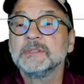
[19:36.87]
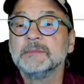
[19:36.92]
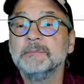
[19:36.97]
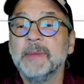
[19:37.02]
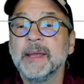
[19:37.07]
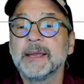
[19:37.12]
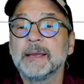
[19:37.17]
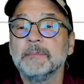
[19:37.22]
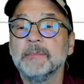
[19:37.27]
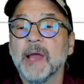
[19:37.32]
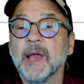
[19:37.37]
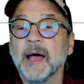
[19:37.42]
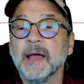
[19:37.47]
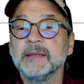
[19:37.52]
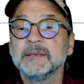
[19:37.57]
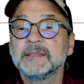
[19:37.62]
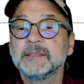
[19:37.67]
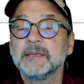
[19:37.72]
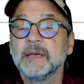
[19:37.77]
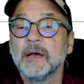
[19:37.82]
Make them
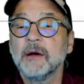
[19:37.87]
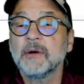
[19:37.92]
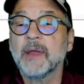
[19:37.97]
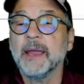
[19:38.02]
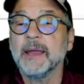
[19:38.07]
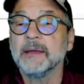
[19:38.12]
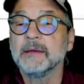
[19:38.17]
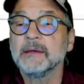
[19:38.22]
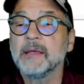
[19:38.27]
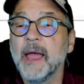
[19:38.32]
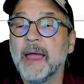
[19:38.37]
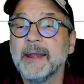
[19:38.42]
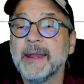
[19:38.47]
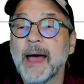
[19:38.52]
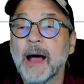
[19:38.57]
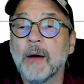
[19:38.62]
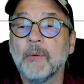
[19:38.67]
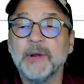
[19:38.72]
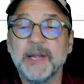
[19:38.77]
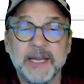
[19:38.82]
nice. Okay, and
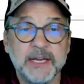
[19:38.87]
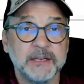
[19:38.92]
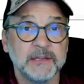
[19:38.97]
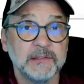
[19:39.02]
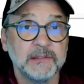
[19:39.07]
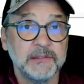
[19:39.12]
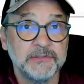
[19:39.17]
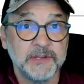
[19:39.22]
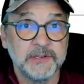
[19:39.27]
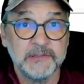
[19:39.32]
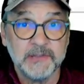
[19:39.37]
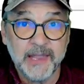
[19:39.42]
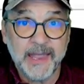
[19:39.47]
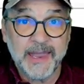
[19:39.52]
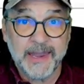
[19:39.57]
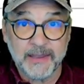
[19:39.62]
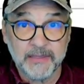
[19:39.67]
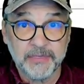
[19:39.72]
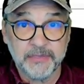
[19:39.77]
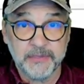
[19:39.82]
now we need the
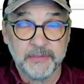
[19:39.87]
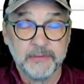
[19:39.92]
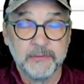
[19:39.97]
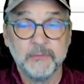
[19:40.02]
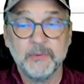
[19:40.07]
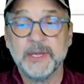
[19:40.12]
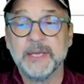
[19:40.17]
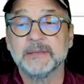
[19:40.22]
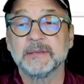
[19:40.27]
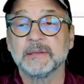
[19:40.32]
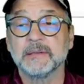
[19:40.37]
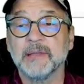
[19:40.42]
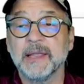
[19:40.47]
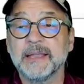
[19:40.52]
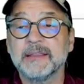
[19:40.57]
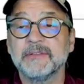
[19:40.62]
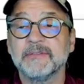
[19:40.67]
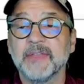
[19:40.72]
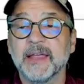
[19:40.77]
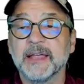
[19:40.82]
length. We need the
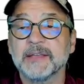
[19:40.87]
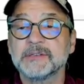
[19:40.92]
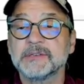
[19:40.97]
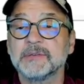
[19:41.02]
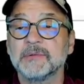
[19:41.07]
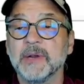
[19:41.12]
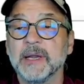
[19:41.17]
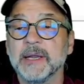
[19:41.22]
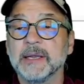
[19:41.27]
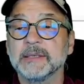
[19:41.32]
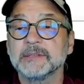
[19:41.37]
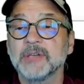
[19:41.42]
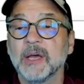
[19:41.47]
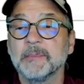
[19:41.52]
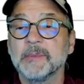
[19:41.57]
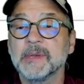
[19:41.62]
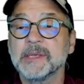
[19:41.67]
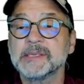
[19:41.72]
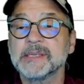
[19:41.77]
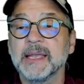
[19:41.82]
length of that string. So
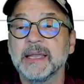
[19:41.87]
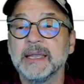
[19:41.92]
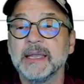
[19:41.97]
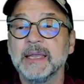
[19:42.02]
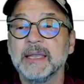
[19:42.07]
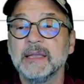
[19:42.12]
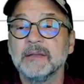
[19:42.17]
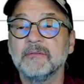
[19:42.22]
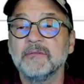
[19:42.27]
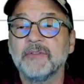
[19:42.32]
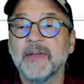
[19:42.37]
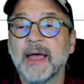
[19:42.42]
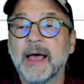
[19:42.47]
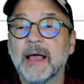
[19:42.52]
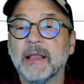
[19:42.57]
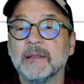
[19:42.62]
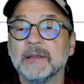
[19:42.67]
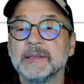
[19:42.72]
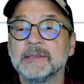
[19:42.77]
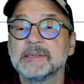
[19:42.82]
I'm going to say
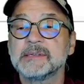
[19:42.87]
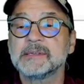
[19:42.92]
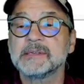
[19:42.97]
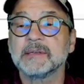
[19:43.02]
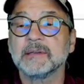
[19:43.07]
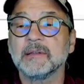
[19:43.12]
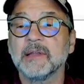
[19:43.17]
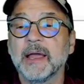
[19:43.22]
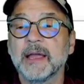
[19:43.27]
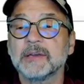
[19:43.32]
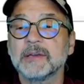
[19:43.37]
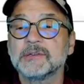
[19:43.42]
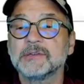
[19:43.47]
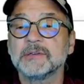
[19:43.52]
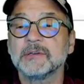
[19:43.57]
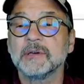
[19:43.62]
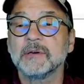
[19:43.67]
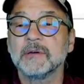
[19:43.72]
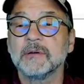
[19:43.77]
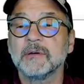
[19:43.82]
invalid
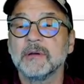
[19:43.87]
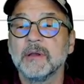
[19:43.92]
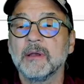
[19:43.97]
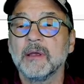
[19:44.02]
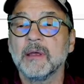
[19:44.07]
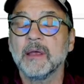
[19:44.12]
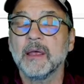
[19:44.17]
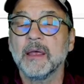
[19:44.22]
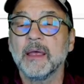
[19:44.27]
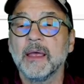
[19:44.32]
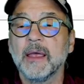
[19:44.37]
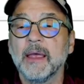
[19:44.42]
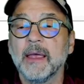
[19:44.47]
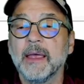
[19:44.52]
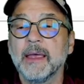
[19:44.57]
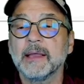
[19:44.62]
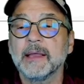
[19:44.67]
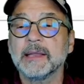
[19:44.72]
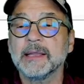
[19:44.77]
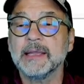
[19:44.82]
selection
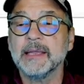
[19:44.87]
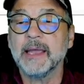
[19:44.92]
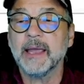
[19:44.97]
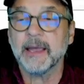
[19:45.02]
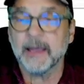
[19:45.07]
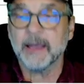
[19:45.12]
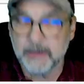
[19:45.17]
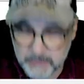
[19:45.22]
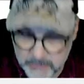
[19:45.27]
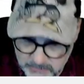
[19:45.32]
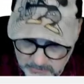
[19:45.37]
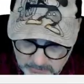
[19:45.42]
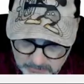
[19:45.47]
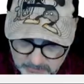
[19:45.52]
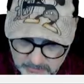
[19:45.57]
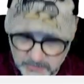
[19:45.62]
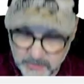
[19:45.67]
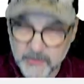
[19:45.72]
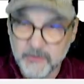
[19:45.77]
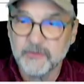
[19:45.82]
len
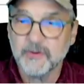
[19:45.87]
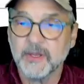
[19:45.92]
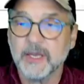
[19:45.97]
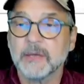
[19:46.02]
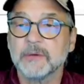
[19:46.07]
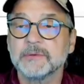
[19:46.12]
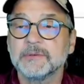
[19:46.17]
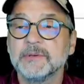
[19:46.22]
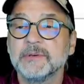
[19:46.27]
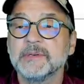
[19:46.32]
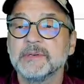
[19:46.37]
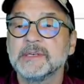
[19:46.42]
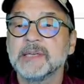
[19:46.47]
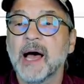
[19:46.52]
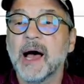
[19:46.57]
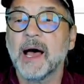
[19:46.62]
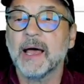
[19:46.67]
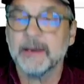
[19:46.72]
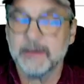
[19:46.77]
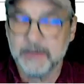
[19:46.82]
is equal to
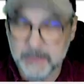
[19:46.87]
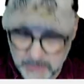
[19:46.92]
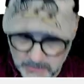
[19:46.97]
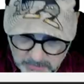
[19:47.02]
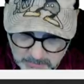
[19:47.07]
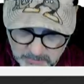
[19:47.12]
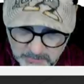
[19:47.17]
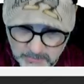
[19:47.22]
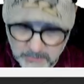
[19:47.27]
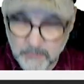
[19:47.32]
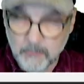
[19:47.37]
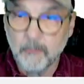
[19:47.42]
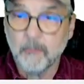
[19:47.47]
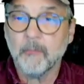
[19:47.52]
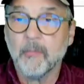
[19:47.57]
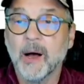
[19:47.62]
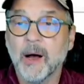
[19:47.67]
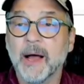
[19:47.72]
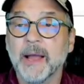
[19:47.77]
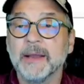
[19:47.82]
dot
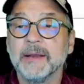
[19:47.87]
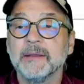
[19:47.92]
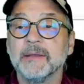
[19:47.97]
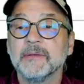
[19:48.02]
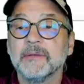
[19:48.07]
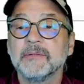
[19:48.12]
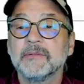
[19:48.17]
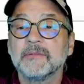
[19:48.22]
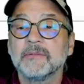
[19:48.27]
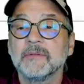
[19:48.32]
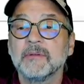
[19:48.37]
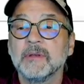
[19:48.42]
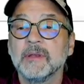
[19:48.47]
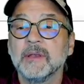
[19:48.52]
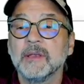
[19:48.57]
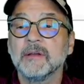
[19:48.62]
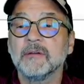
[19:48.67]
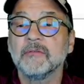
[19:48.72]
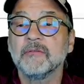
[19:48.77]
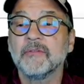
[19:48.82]
minus
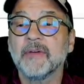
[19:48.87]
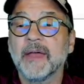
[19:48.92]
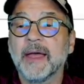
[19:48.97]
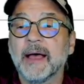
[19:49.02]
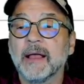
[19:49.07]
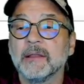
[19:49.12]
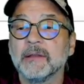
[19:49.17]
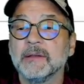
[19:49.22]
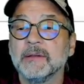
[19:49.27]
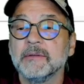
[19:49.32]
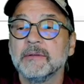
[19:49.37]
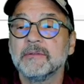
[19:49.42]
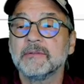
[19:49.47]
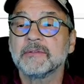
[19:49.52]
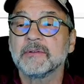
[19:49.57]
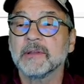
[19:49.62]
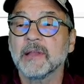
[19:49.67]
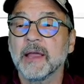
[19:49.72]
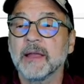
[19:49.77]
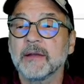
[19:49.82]
invalid
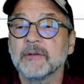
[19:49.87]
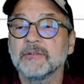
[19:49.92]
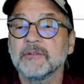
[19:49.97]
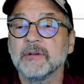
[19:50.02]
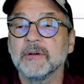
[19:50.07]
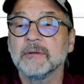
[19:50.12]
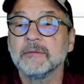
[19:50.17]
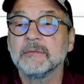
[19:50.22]
selection.